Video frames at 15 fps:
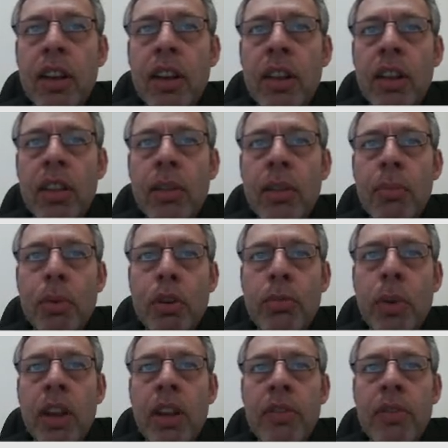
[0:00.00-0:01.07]
the push
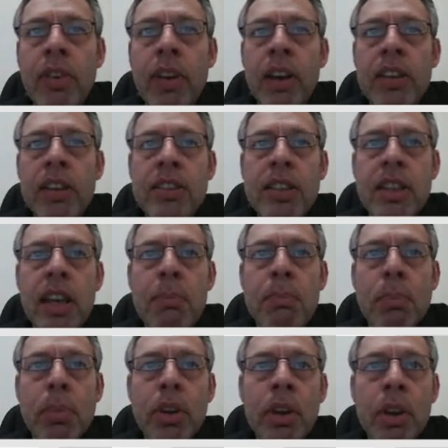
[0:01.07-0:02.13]
button interface input
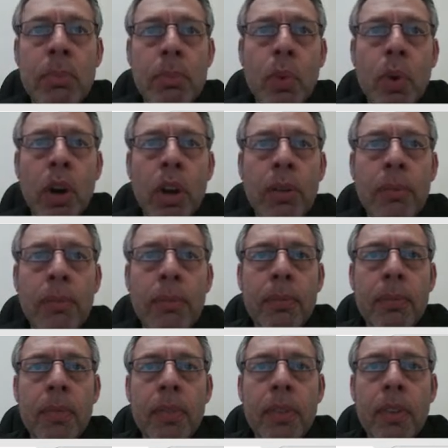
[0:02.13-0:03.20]
number 1
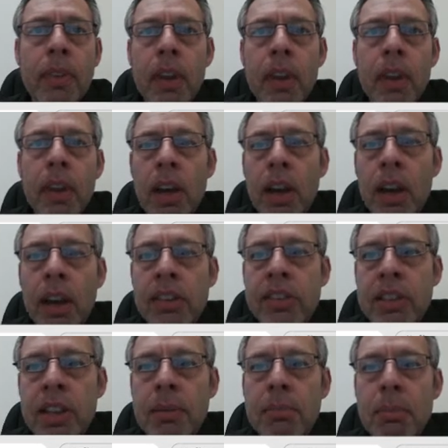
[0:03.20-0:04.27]
and I
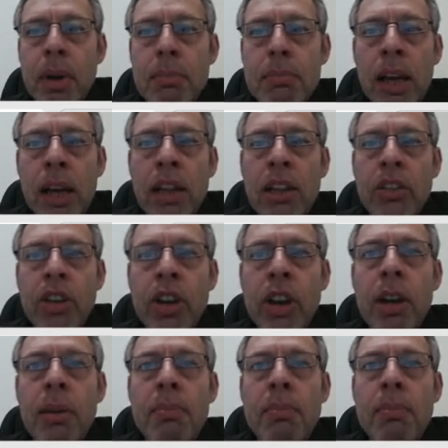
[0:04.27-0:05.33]
select my bell chime.